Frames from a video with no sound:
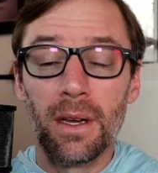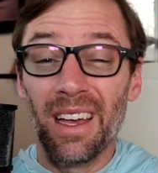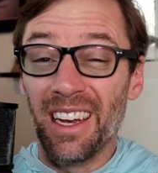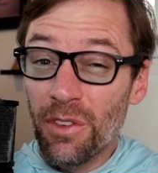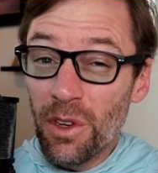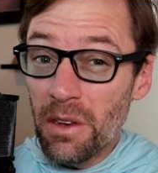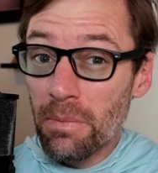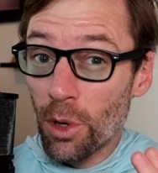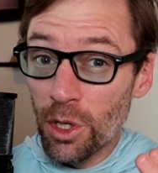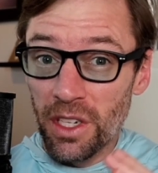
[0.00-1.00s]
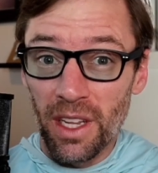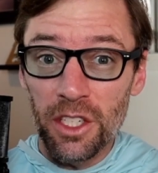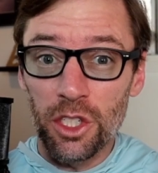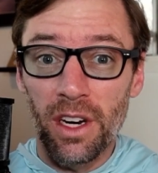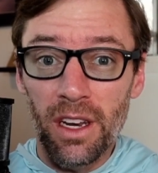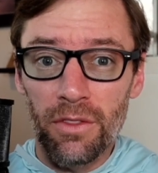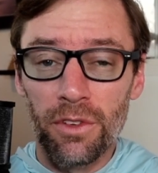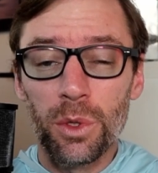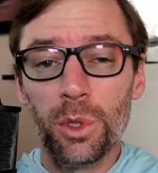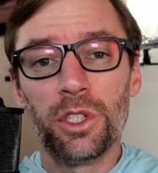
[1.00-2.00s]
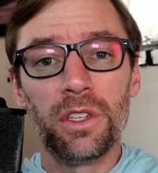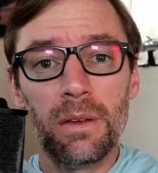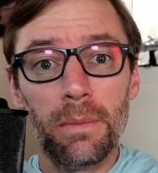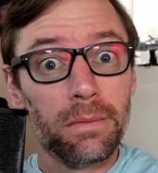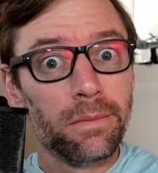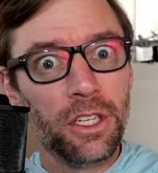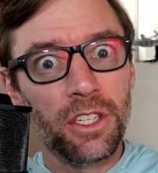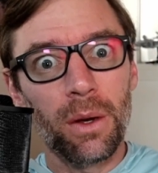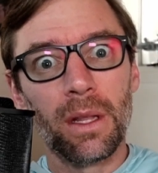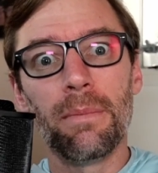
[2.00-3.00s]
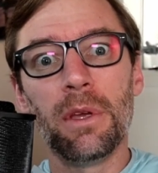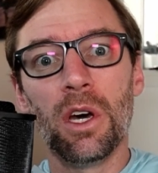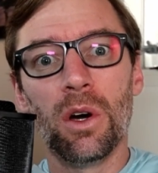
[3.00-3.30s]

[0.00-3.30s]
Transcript: And if you need personalized training for you and your team, reach out and let me know.